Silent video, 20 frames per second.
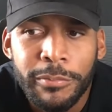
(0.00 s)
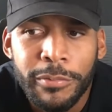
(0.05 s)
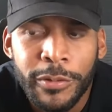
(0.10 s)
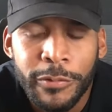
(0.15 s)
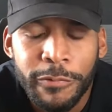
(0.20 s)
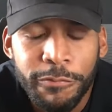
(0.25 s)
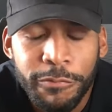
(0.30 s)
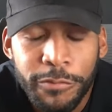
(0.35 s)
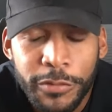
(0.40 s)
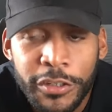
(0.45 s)

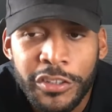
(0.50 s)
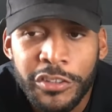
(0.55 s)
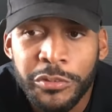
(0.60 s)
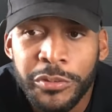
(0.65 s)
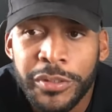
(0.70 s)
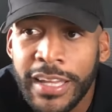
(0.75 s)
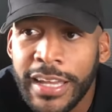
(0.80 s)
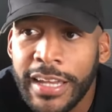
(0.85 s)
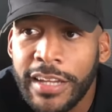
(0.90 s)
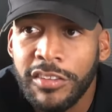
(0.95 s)
the first
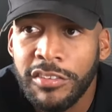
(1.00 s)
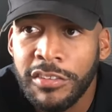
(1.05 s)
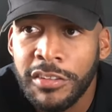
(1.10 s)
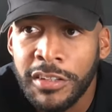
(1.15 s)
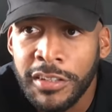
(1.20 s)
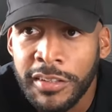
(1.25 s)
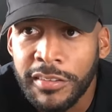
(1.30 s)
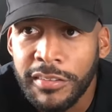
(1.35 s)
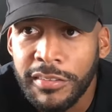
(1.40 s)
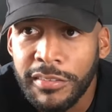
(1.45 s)

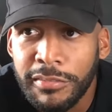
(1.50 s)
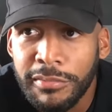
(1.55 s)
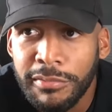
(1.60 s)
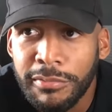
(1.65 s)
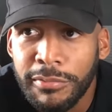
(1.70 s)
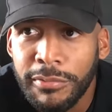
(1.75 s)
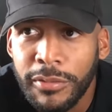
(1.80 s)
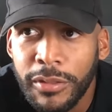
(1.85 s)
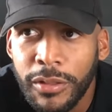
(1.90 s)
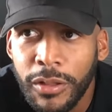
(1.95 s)
reaction is,
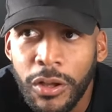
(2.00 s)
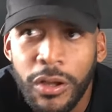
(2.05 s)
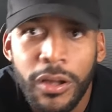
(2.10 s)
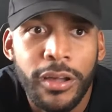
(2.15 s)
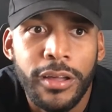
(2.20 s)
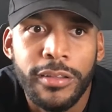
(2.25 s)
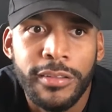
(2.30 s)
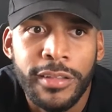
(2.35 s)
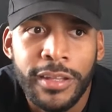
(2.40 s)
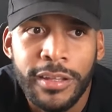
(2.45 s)

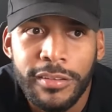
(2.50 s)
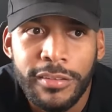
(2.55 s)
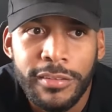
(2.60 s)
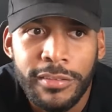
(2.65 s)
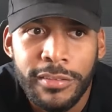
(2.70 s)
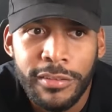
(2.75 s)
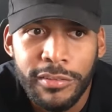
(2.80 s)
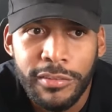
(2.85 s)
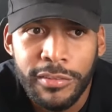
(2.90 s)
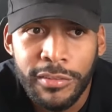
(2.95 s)
oh, that
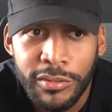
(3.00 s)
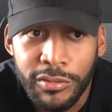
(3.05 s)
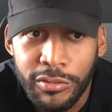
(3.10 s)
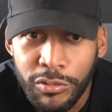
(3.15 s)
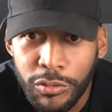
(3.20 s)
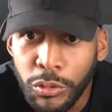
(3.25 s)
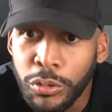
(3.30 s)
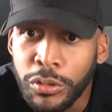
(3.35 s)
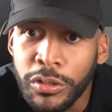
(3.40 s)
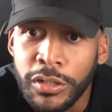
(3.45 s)
the
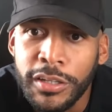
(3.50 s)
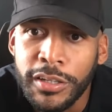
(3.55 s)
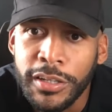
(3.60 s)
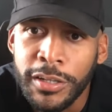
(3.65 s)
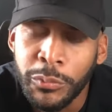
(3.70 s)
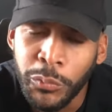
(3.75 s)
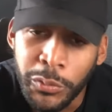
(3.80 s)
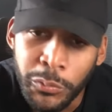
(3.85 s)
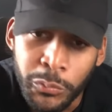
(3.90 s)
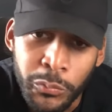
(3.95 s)
story.
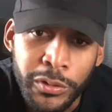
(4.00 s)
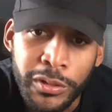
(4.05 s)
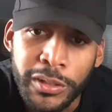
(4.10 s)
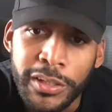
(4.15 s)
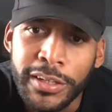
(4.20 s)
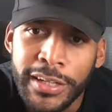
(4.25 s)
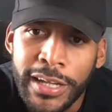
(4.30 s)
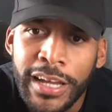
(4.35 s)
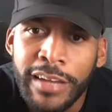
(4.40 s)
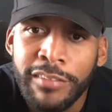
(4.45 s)
And we
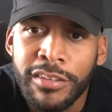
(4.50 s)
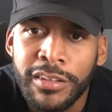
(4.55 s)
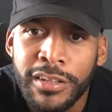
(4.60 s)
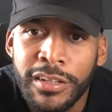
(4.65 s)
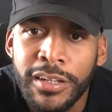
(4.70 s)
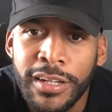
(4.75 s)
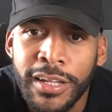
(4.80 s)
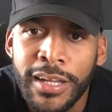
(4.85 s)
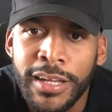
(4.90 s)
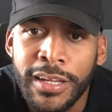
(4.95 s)
really dive
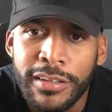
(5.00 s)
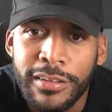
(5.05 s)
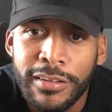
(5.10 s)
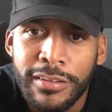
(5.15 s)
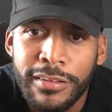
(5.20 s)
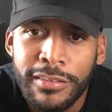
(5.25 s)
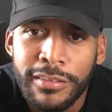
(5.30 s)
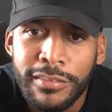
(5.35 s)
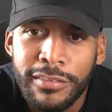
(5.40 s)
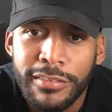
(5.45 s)
into that.
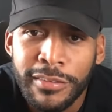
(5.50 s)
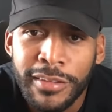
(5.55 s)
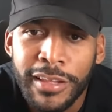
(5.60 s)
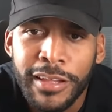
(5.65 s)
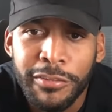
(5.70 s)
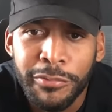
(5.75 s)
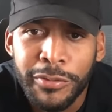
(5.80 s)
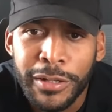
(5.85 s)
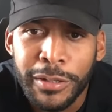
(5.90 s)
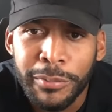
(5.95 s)
So
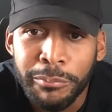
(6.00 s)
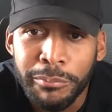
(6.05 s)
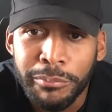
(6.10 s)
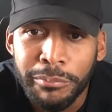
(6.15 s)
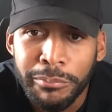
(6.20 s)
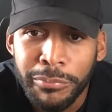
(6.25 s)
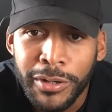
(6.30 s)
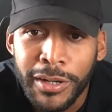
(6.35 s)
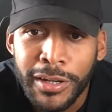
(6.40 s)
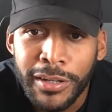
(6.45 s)
that's what I'm
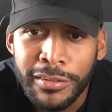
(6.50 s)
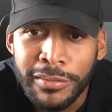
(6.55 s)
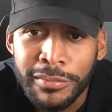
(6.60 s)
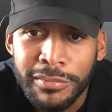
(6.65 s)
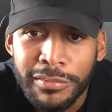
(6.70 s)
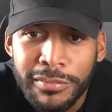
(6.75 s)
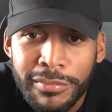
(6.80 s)
proud of.